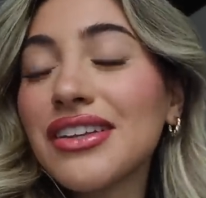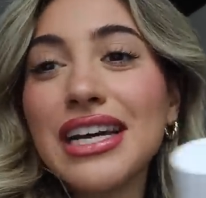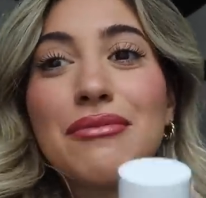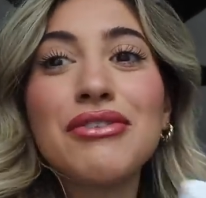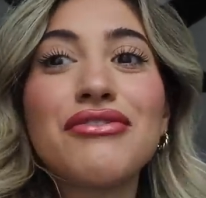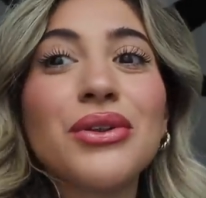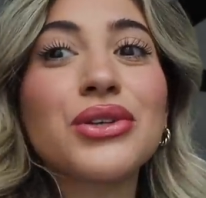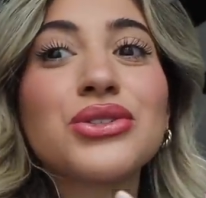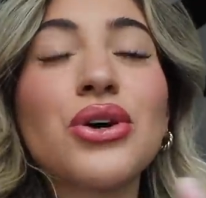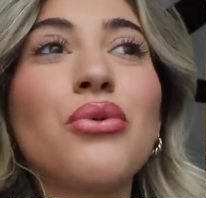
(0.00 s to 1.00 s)
Like, I've been
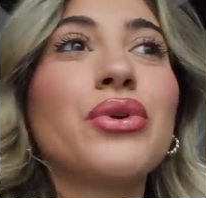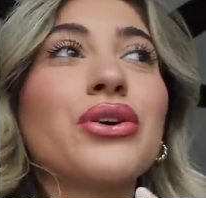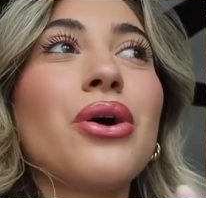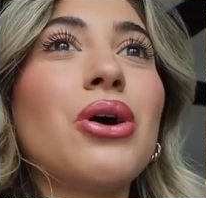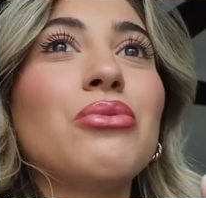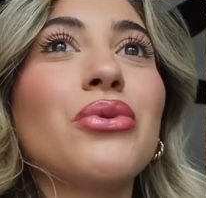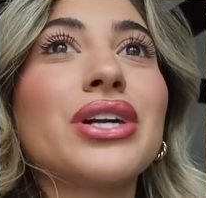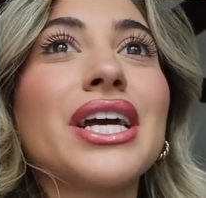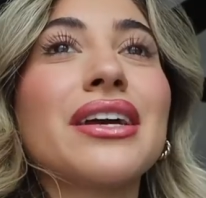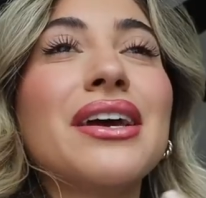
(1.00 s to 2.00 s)
feeling so weird all
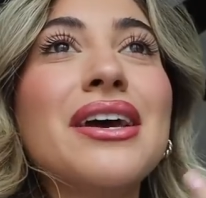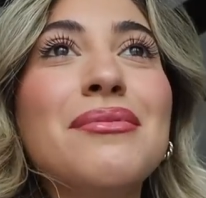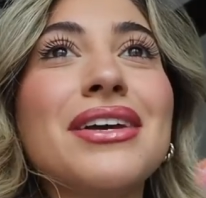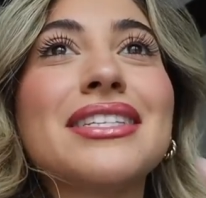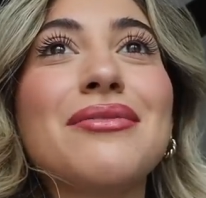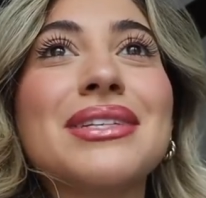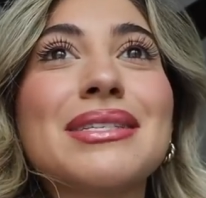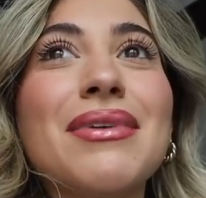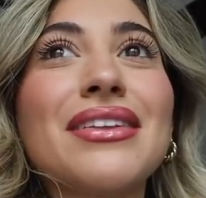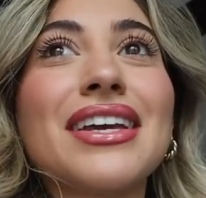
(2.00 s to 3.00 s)
morning because I've been
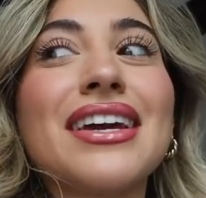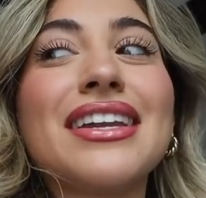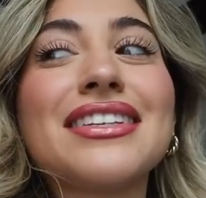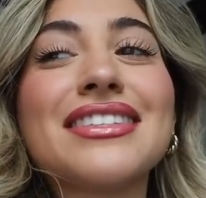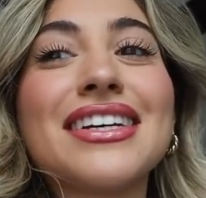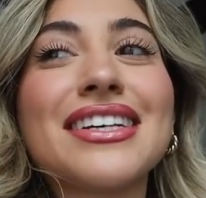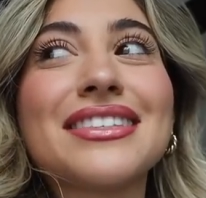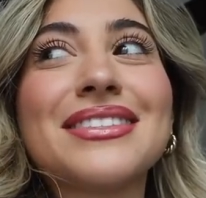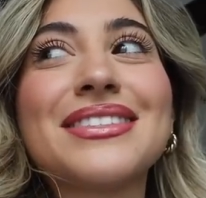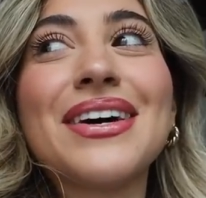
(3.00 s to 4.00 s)
smelling it, and it's like
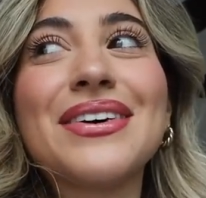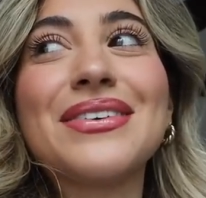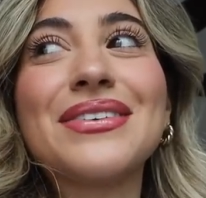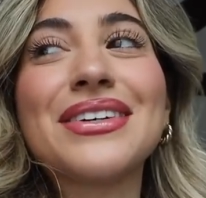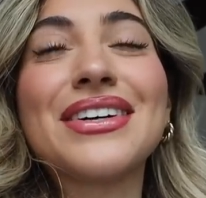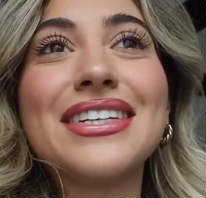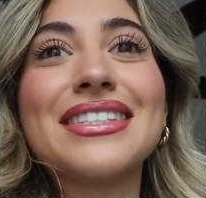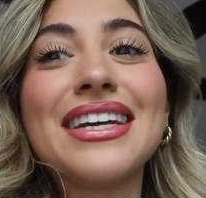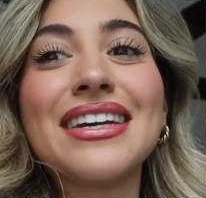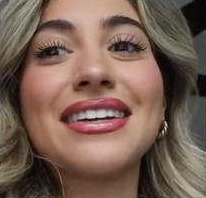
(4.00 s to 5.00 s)
so
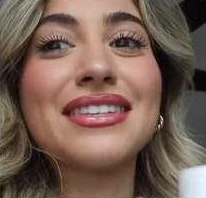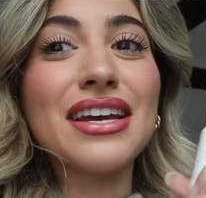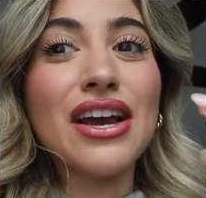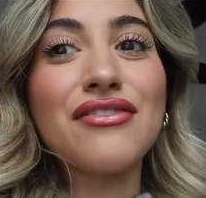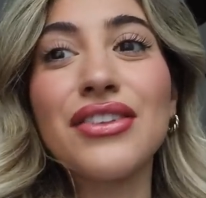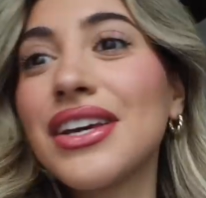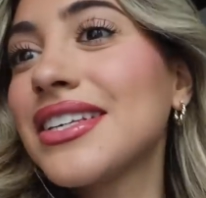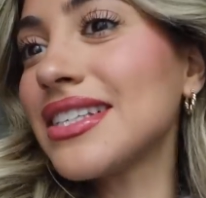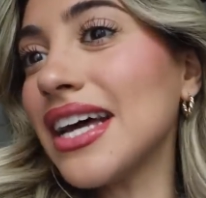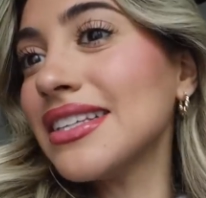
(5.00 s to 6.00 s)
crazy because like I feel like
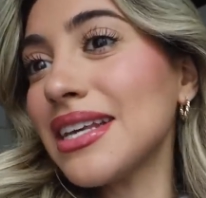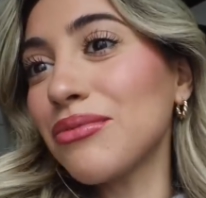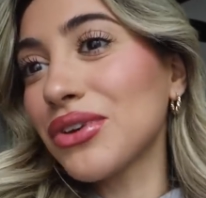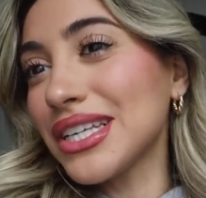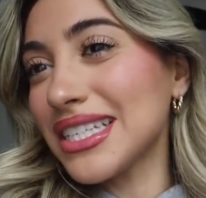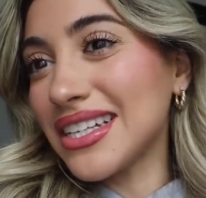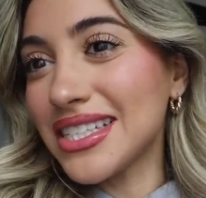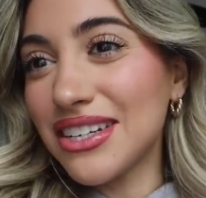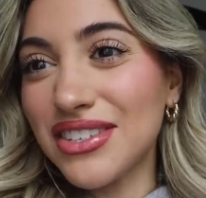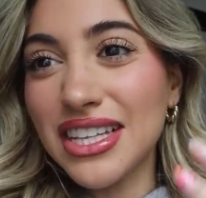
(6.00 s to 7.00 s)
scents, I'm really
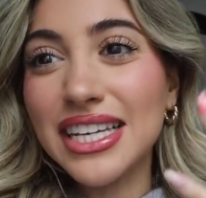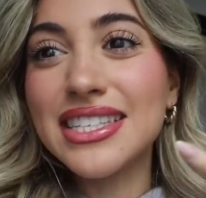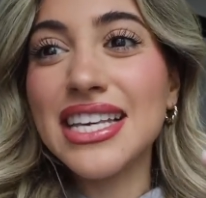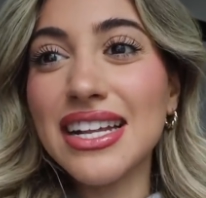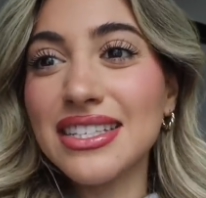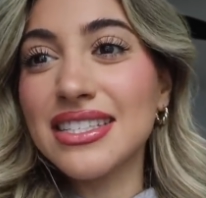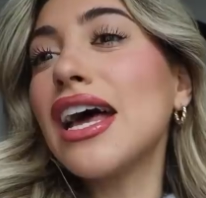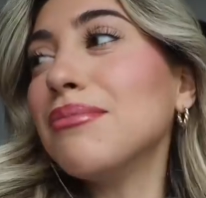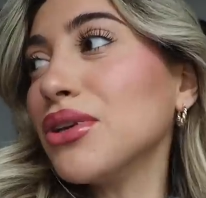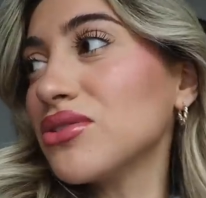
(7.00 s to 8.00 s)
sensitive to like scents
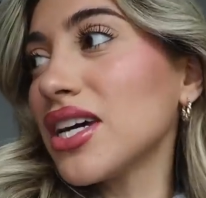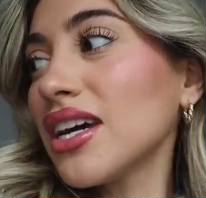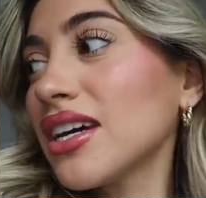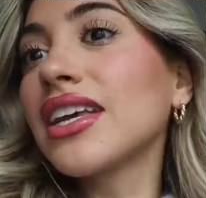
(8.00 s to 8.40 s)
and music.